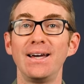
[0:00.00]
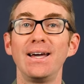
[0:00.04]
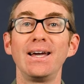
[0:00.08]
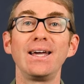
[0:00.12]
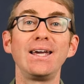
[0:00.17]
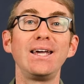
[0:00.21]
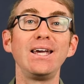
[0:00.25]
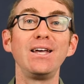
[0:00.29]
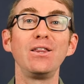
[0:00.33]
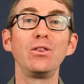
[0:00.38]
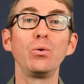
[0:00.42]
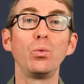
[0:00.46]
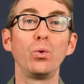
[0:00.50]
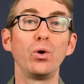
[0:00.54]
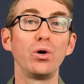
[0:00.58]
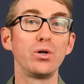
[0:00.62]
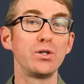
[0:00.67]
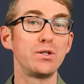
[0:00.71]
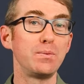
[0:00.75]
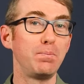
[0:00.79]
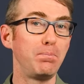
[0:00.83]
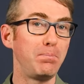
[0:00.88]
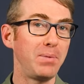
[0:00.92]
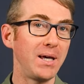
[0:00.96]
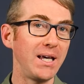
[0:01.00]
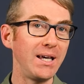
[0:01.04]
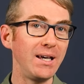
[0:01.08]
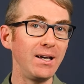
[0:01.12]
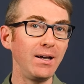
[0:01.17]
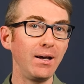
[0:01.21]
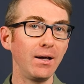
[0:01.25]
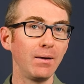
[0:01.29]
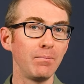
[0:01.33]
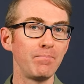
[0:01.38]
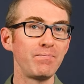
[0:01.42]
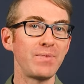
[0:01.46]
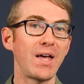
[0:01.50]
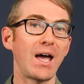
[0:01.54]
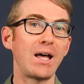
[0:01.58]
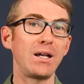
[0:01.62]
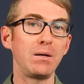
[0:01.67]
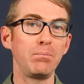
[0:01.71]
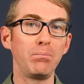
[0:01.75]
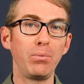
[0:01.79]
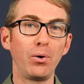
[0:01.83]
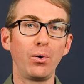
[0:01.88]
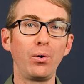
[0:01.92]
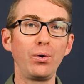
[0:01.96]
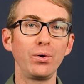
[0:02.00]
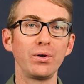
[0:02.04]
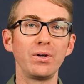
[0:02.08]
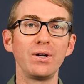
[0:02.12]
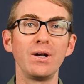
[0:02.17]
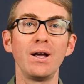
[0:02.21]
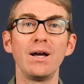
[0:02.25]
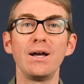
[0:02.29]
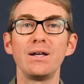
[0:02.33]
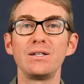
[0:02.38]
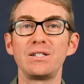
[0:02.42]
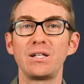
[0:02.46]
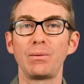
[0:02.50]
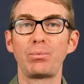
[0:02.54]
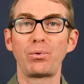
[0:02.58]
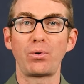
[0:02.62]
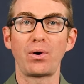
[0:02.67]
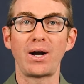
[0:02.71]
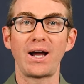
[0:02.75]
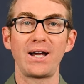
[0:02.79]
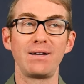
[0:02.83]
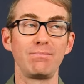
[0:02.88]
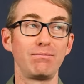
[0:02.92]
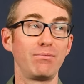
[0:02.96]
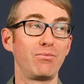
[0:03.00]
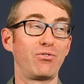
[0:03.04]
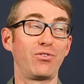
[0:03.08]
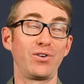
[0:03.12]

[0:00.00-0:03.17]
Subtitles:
Here the words big and important separate,